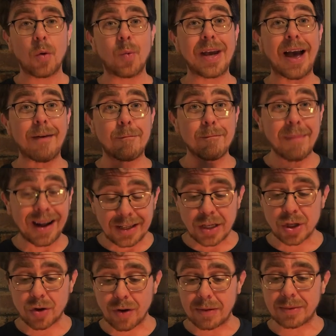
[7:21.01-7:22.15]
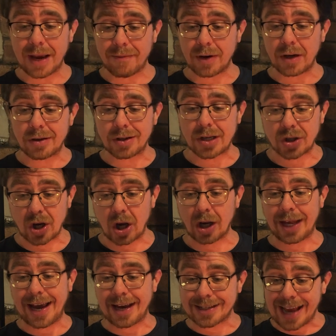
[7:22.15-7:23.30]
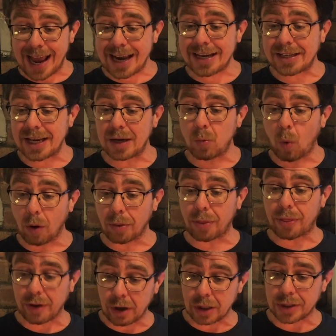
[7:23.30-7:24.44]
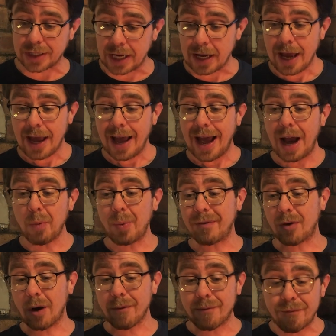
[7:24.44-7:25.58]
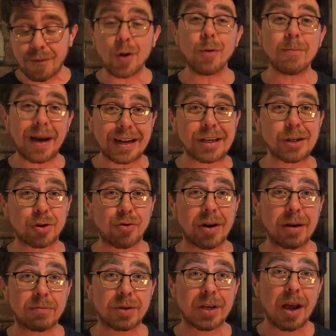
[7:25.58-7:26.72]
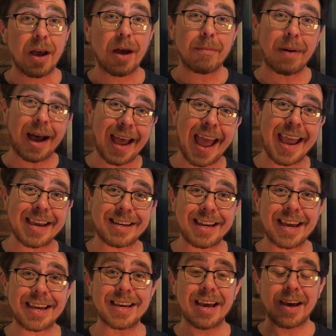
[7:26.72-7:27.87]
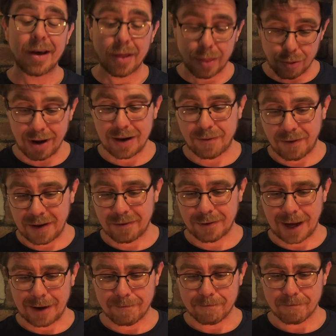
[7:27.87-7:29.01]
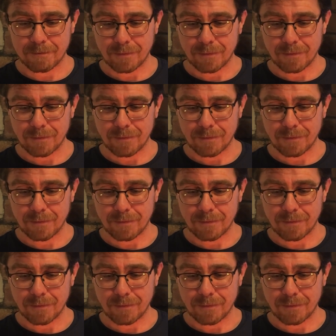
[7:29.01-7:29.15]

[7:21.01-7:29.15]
We have manuscript evidence as early as AD 130, and we've got full manuscripts by AD 350.